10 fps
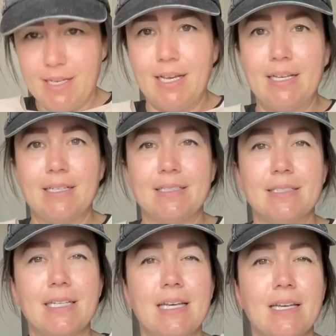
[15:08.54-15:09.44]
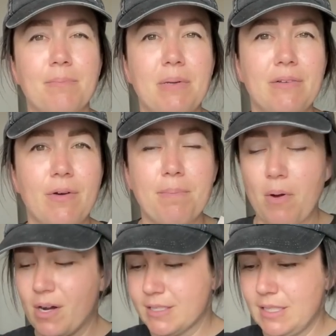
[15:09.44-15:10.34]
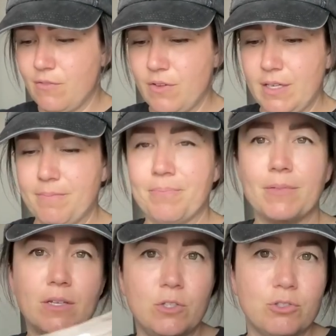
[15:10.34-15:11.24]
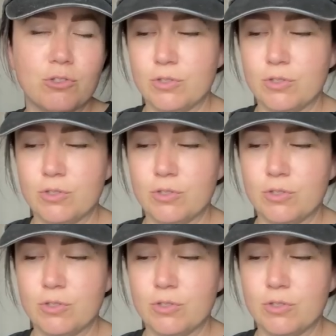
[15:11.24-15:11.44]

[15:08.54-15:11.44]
and a bit of a boxy fit, neutral